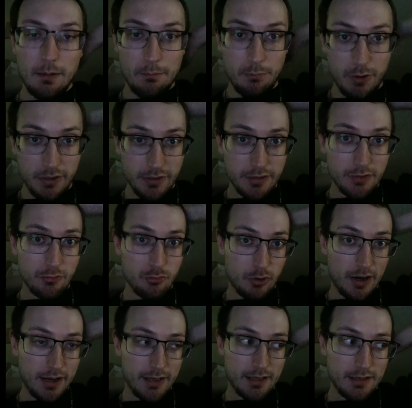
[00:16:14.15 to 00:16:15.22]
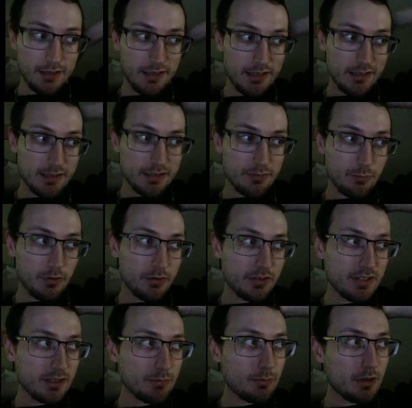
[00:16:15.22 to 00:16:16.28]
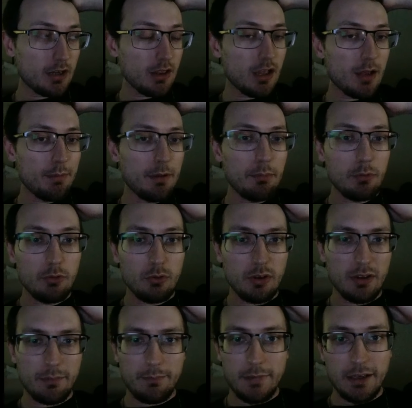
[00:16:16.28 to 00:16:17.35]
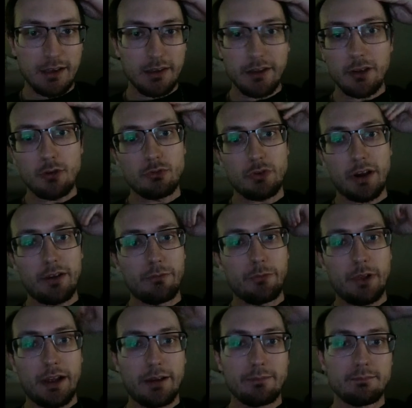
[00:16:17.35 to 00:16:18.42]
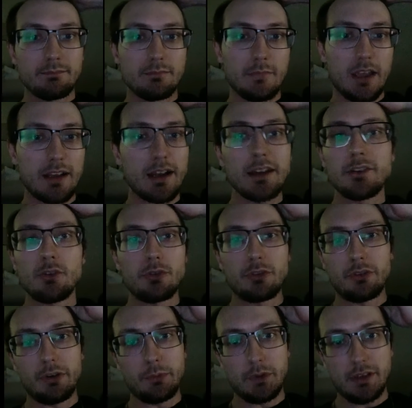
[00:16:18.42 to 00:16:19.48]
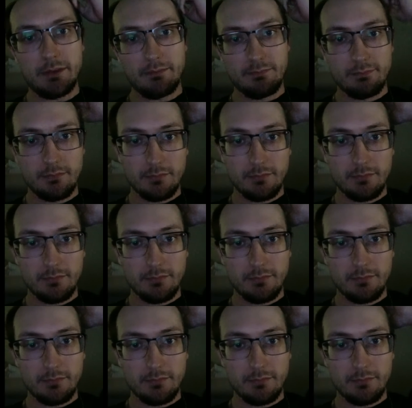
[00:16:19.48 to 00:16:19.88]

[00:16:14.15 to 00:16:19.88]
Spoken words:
Bug Dragon is one of those things where a lot of people will immediately go Dragonfly, and I don't agree with it.